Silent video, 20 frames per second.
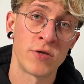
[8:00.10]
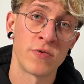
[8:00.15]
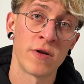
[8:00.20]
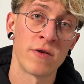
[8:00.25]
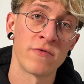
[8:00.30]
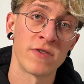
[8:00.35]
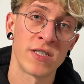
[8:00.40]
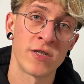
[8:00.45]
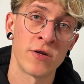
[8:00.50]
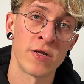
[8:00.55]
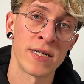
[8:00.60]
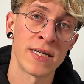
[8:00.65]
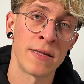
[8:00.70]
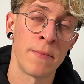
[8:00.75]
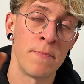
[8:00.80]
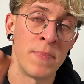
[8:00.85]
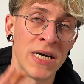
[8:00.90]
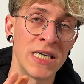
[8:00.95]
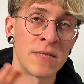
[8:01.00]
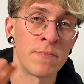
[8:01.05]
will result in
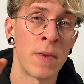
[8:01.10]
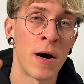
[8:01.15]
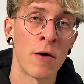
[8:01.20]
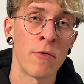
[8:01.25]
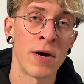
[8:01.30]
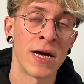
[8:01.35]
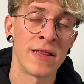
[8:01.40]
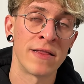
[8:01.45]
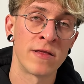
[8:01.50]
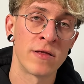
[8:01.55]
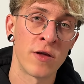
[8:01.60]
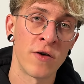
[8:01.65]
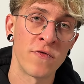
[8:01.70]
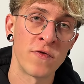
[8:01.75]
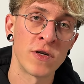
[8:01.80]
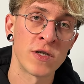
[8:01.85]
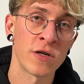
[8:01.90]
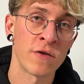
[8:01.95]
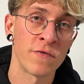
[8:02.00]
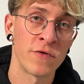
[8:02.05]
the base power and
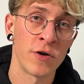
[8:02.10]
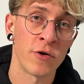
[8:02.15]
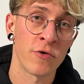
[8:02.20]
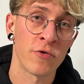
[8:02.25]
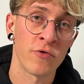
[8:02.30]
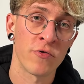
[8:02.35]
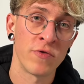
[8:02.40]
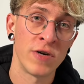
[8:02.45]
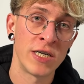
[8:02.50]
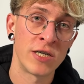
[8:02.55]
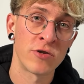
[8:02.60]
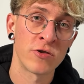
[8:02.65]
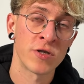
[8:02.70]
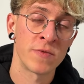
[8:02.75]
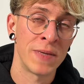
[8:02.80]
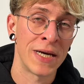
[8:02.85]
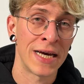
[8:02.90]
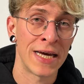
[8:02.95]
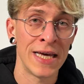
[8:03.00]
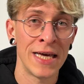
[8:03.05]
toughness of your creatures
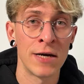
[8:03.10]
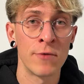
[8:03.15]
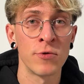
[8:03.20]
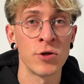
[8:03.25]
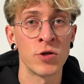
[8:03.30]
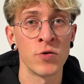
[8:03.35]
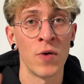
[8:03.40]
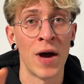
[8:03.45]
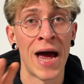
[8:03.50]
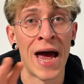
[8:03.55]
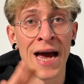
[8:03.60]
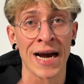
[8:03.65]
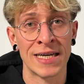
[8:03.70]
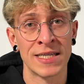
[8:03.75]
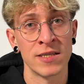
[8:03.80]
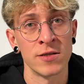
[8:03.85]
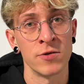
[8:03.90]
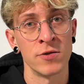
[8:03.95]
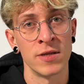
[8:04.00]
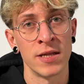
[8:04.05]
being equal to
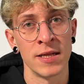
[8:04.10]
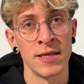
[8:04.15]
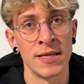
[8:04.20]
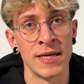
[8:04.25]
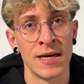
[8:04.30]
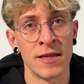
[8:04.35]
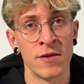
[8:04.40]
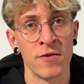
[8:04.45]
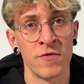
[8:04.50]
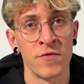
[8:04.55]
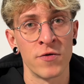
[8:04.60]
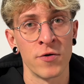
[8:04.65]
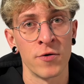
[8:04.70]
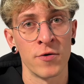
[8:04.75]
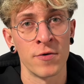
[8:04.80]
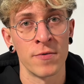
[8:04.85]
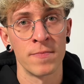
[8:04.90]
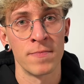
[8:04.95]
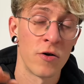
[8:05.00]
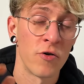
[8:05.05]
X until the end of
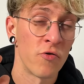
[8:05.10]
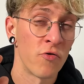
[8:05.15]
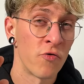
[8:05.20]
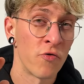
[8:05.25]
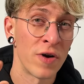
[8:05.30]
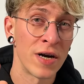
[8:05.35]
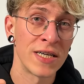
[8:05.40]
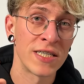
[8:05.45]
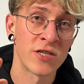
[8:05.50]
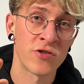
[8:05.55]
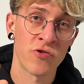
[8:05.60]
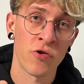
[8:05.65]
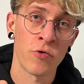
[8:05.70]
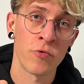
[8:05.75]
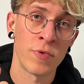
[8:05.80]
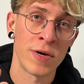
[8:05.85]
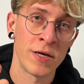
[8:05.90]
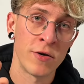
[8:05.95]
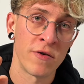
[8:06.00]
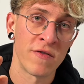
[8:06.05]
turn. Really strong
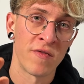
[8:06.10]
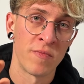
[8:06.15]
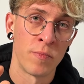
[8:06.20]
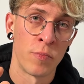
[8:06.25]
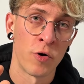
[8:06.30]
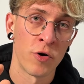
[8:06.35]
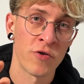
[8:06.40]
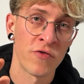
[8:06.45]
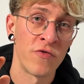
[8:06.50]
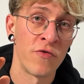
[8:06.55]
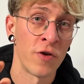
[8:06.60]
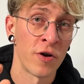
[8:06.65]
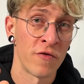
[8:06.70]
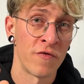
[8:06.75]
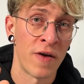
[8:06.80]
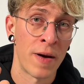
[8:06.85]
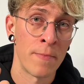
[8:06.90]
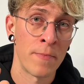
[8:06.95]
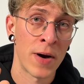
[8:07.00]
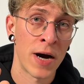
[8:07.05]
when you have a board full of
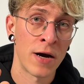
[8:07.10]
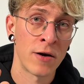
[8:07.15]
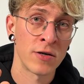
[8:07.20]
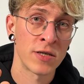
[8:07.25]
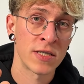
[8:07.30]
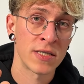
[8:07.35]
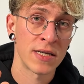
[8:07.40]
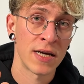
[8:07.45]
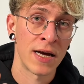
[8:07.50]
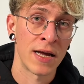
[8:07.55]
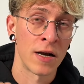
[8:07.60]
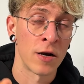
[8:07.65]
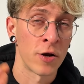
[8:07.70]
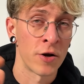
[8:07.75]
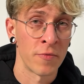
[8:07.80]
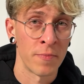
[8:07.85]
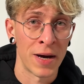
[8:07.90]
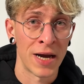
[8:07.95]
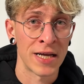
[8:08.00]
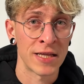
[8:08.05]
vampires and a lot
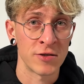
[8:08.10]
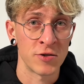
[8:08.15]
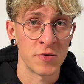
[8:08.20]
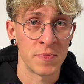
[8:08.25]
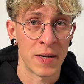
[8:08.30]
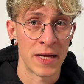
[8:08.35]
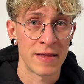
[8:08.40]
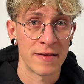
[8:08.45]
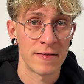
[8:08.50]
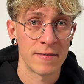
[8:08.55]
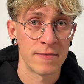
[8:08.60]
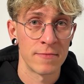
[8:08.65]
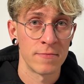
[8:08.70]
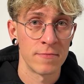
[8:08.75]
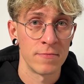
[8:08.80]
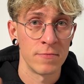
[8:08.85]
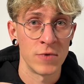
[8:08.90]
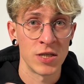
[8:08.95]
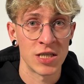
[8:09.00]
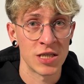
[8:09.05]
of mana to spend,
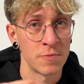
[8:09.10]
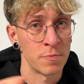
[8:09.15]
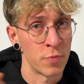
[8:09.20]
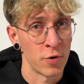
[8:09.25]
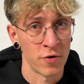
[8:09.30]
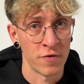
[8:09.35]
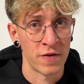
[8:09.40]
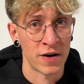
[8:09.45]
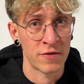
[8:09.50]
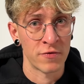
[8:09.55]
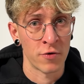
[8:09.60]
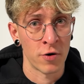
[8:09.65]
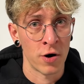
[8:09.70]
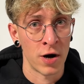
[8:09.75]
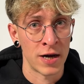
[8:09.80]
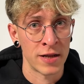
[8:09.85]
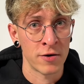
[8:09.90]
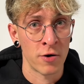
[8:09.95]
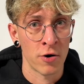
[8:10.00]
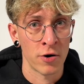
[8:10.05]
which is perfect for our
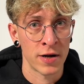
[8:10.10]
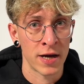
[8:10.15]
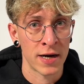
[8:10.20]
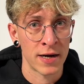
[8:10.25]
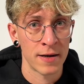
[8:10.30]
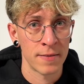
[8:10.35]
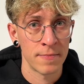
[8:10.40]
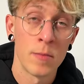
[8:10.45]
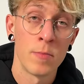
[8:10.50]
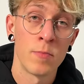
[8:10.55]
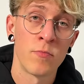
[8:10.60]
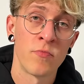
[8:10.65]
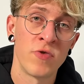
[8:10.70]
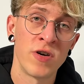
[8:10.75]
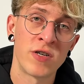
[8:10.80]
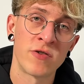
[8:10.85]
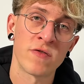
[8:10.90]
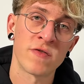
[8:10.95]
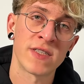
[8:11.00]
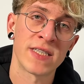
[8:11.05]
Edgar deck.
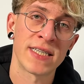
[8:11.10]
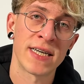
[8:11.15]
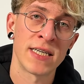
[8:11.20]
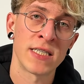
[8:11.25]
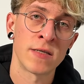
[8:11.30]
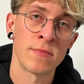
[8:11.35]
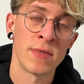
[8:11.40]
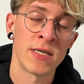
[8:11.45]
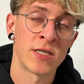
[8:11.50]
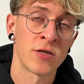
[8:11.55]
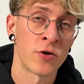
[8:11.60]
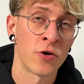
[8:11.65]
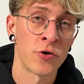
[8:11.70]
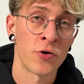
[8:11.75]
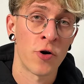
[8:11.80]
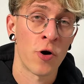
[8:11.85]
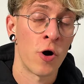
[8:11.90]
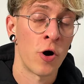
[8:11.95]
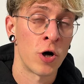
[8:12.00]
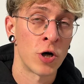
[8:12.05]
Creature of the Schism is
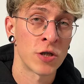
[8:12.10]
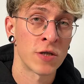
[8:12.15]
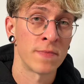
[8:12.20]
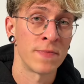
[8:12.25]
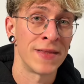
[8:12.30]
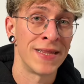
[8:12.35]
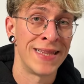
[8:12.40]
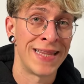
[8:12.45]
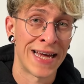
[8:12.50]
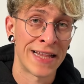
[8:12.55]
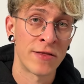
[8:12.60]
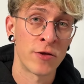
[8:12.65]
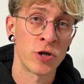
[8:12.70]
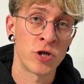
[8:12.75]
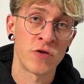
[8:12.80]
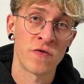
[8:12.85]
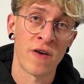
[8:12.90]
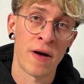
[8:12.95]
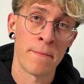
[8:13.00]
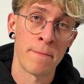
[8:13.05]
another awesome Death Touch
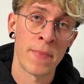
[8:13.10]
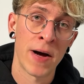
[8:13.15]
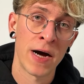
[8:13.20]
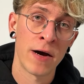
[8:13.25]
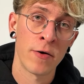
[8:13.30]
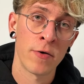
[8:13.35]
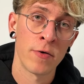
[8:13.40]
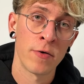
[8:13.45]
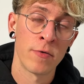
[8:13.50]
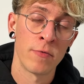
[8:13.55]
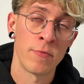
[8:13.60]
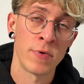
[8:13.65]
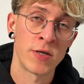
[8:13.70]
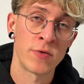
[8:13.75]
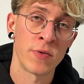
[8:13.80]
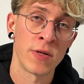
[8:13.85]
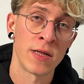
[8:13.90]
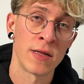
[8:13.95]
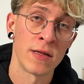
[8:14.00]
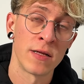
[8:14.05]
vampire, which
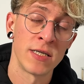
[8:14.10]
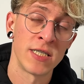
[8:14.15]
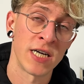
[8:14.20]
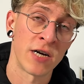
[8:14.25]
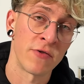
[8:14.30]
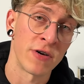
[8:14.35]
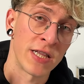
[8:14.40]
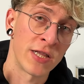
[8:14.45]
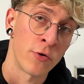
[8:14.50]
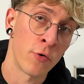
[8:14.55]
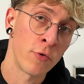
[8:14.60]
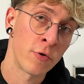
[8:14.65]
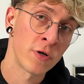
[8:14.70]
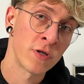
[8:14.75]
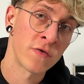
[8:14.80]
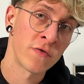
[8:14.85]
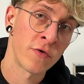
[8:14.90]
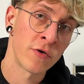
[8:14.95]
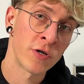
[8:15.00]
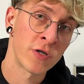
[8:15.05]
will generate tokens
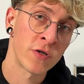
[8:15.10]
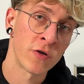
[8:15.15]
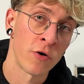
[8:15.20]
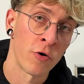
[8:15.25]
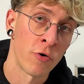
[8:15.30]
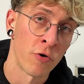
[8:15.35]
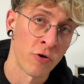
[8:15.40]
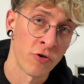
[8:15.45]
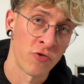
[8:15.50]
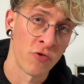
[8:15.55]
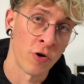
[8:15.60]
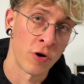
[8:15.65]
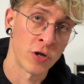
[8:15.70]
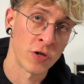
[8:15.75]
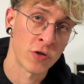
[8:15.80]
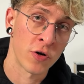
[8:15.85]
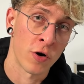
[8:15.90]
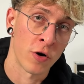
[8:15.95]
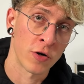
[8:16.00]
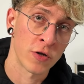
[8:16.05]
for us or draw us
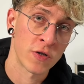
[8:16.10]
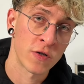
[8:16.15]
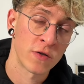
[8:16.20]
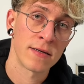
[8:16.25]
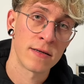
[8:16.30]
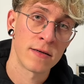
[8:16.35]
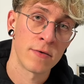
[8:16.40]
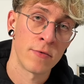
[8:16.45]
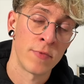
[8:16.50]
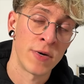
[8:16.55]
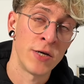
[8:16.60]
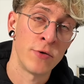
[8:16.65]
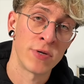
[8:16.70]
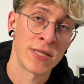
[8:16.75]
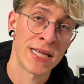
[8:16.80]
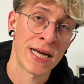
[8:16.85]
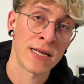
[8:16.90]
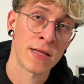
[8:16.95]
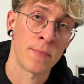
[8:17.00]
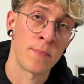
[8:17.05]
cards. When you
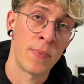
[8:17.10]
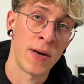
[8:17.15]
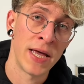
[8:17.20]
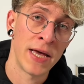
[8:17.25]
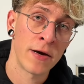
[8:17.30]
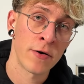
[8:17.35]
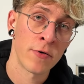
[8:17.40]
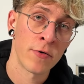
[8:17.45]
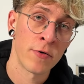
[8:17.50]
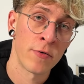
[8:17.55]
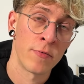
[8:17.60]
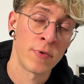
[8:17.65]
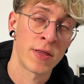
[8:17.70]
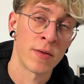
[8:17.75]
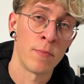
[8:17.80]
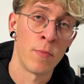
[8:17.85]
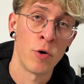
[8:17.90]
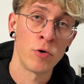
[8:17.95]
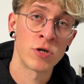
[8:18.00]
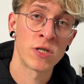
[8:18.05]
attack the player with the
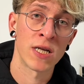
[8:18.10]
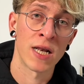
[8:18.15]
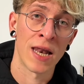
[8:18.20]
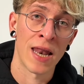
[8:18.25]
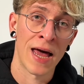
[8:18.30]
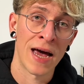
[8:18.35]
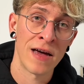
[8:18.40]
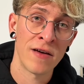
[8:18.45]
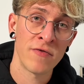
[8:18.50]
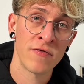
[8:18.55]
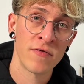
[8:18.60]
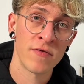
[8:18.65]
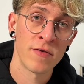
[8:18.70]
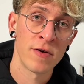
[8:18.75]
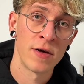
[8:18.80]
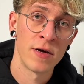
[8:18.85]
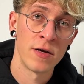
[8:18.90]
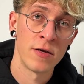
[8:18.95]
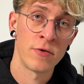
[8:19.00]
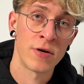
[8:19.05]
most life,
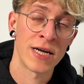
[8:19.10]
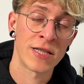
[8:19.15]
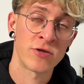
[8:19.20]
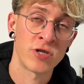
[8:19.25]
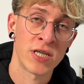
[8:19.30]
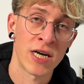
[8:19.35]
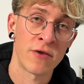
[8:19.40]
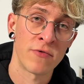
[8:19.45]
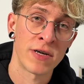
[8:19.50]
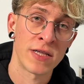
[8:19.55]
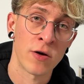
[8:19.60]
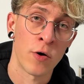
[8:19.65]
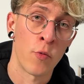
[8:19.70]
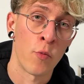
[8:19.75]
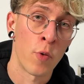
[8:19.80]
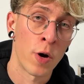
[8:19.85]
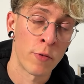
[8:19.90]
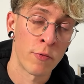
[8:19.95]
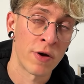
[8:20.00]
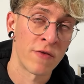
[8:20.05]
you get to generate a
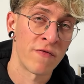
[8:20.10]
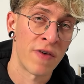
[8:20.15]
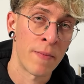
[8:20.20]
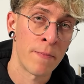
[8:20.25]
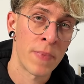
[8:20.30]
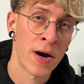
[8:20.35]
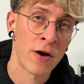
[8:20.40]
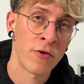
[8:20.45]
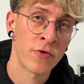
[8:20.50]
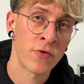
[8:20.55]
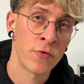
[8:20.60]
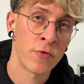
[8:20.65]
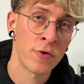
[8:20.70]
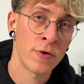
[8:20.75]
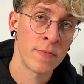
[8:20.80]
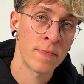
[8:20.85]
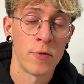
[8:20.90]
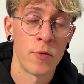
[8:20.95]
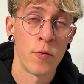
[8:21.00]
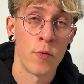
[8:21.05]
1/1 vampire
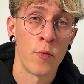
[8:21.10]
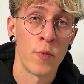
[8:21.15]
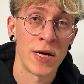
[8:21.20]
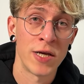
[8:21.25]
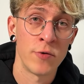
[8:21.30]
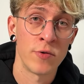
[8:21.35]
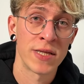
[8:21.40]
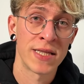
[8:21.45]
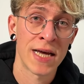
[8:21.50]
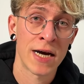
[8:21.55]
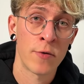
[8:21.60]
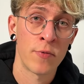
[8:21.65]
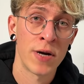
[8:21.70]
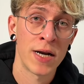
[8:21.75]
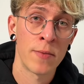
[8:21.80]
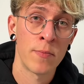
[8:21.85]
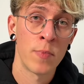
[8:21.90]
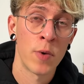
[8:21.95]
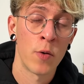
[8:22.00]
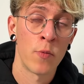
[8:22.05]
token. When you attack with
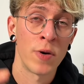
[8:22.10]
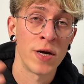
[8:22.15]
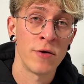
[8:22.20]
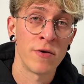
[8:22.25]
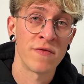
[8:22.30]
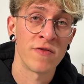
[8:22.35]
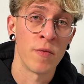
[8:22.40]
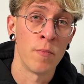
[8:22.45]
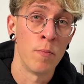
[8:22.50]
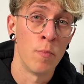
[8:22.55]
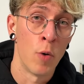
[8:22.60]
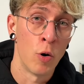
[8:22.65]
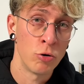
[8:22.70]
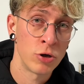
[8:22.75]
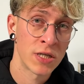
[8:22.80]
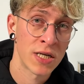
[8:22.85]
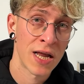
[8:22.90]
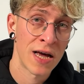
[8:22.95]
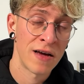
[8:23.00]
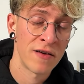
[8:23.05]
him, when you have the most
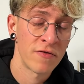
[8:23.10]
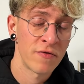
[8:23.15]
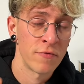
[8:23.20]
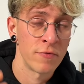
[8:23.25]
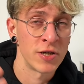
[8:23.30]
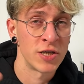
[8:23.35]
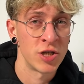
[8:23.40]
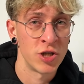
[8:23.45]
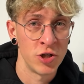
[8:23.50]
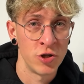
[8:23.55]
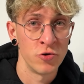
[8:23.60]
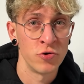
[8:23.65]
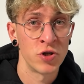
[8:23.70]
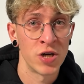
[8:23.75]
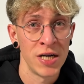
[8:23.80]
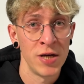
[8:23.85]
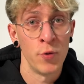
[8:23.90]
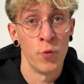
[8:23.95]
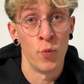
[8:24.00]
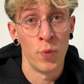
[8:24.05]
life, which
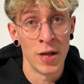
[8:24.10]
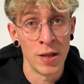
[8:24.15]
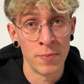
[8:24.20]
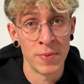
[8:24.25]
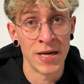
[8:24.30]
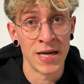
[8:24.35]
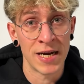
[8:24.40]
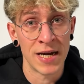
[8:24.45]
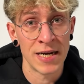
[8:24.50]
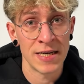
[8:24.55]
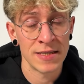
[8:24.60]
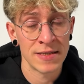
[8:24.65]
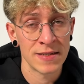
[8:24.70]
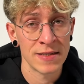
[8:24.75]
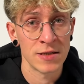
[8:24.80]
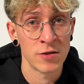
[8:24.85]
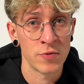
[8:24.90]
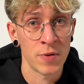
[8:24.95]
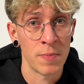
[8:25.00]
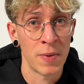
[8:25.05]
usually will be the case
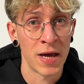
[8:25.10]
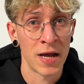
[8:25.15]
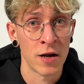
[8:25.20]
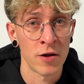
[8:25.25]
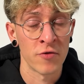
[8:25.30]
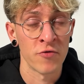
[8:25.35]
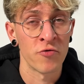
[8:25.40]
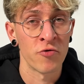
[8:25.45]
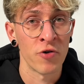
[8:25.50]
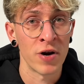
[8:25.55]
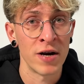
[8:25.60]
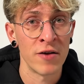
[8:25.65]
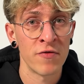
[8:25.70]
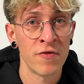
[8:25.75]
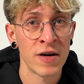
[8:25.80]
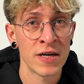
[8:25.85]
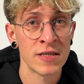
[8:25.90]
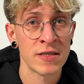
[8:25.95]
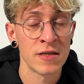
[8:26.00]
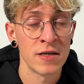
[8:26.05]
since we play a lot of drain
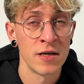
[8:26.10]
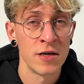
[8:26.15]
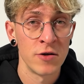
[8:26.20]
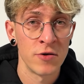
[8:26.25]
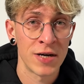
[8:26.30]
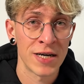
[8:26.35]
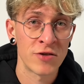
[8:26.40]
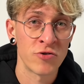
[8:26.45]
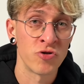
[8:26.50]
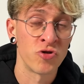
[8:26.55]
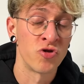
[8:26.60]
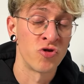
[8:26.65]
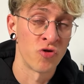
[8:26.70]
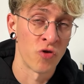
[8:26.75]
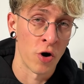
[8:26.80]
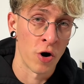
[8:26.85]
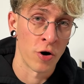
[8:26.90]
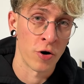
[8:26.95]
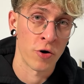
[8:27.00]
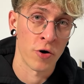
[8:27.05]
effects, you get to
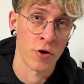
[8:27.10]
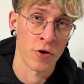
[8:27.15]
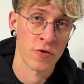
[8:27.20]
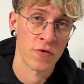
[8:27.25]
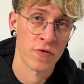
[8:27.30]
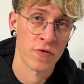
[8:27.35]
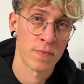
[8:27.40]
draw a card.